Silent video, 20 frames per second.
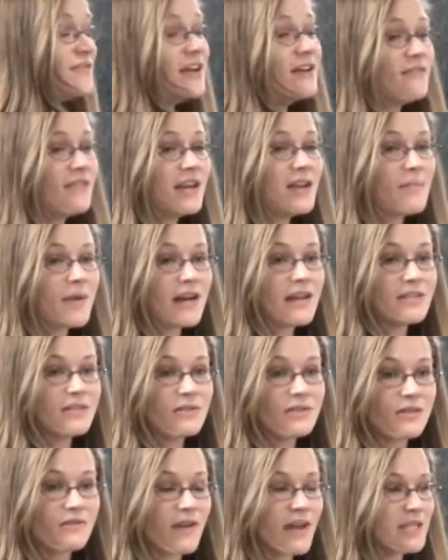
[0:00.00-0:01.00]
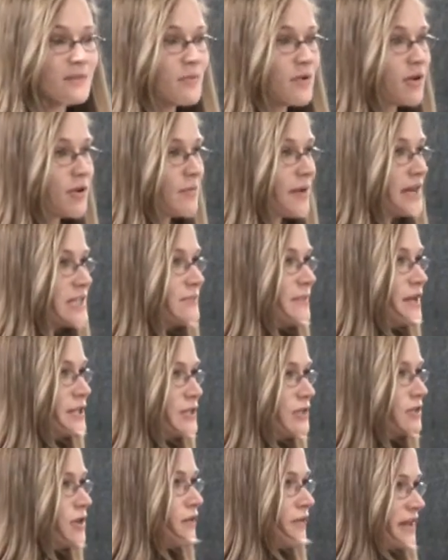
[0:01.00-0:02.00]
if anybody's used Facebook or
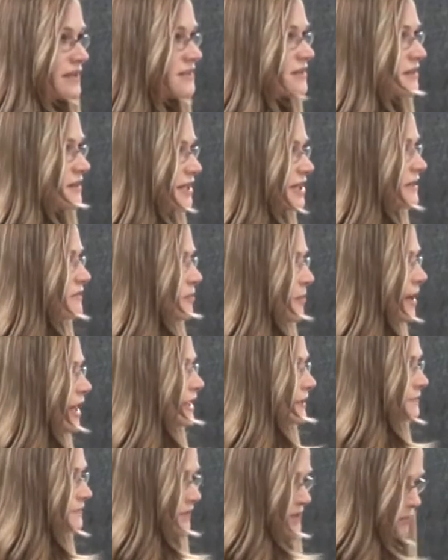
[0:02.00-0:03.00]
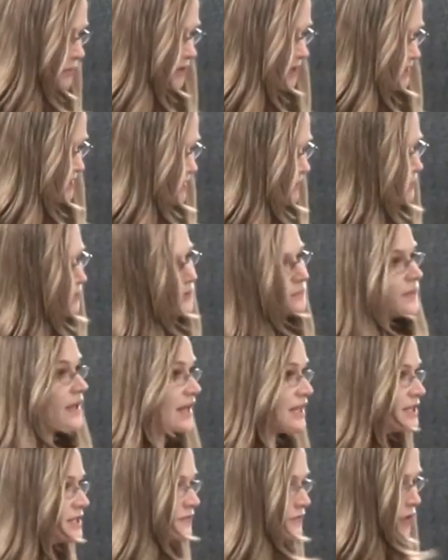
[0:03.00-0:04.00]
MySpace, you know that's the click of a button. It's pretty simple,
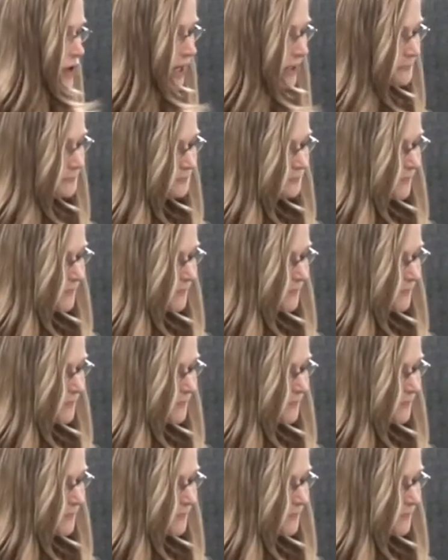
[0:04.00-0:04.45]
and it's free.